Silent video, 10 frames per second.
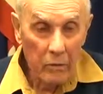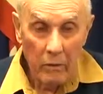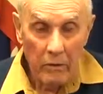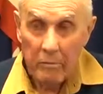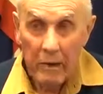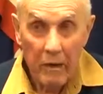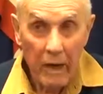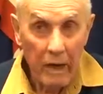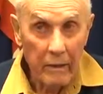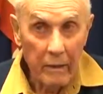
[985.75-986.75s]
No other
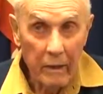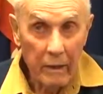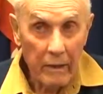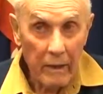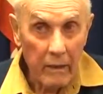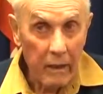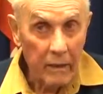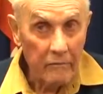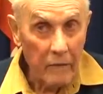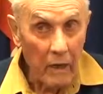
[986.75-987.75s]
mayor had that
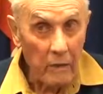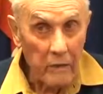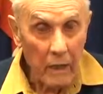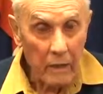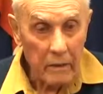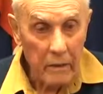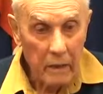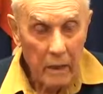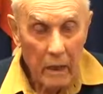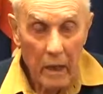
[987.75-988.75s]
kind of contact.
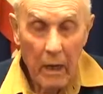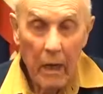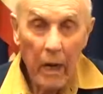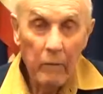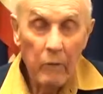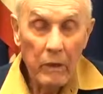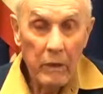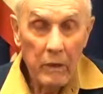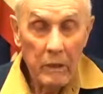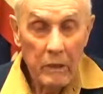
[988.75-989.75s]
And
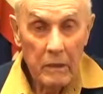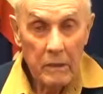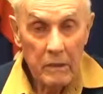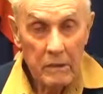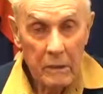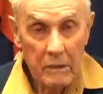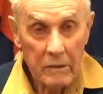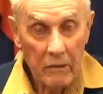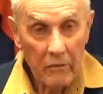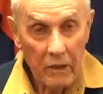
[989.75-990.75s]
when he
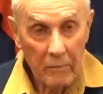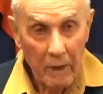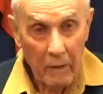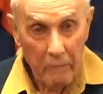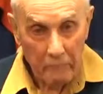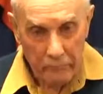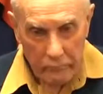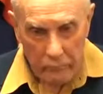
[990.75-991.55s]
said something about